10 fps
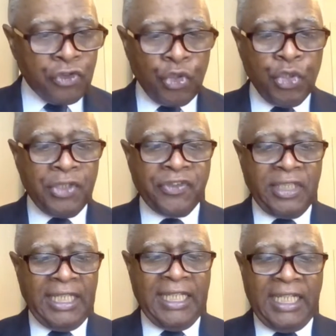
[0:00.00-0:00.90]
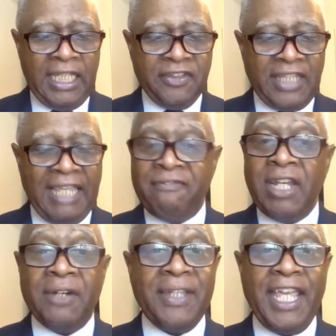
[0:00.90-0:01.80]
So you can see it is a
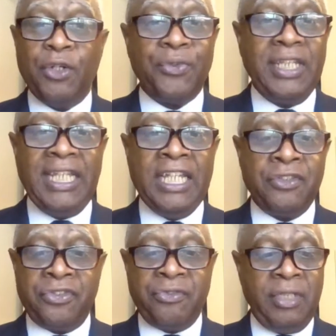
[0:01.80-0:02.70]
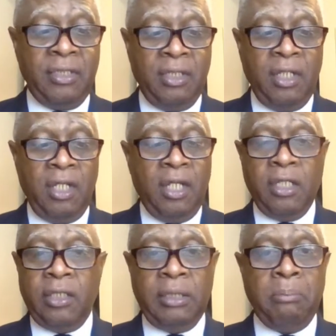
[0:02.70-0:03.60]
very healthy industry.
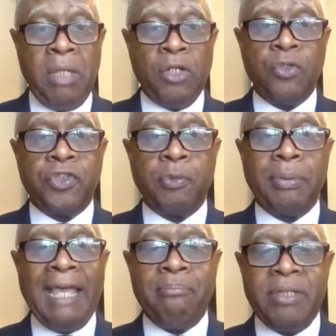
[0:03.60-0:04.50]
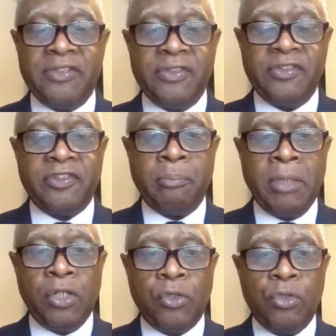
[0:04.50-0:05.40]
The medical supply business, the
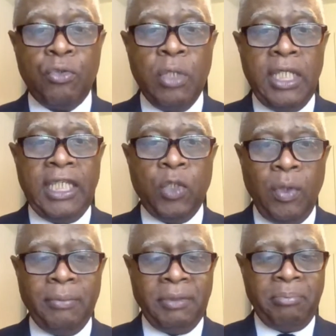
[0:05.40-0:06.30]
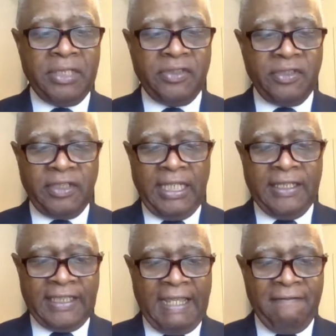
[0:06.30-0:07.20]
medical equipment business
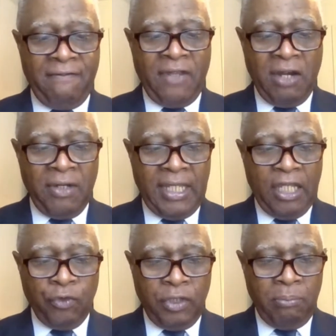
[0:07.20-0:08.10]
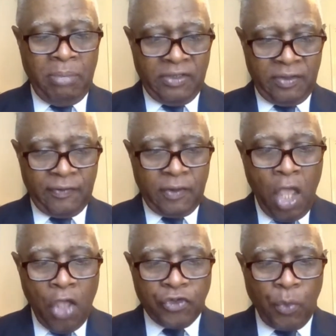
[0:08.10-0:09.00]
is a very healthy business.
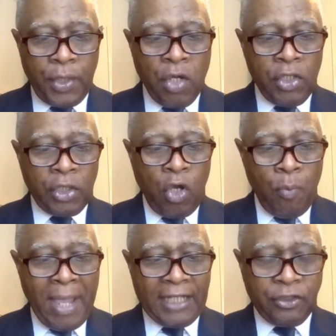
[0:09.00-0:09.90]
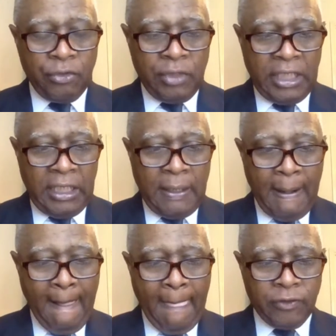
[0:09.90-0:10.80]
So we're going to go back to the
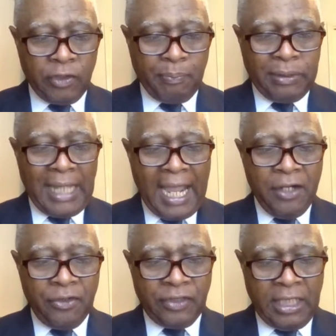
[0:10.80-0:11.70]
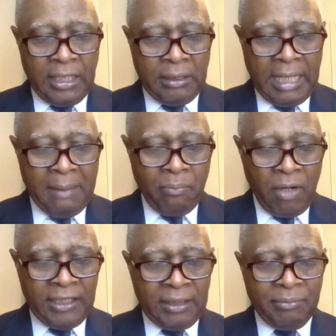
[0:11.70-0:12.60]
suppliers and
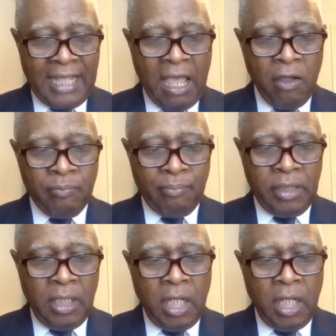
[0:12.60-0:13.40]
break them down